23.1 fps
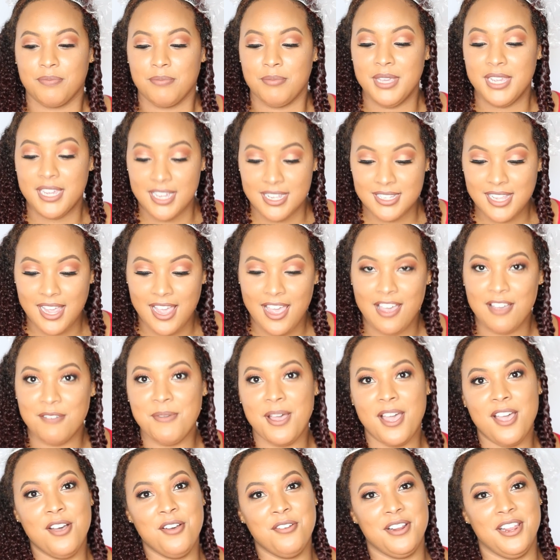because I have
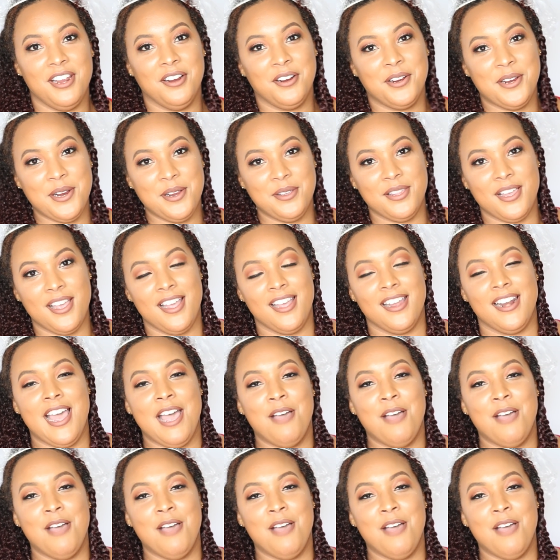my own hair care line,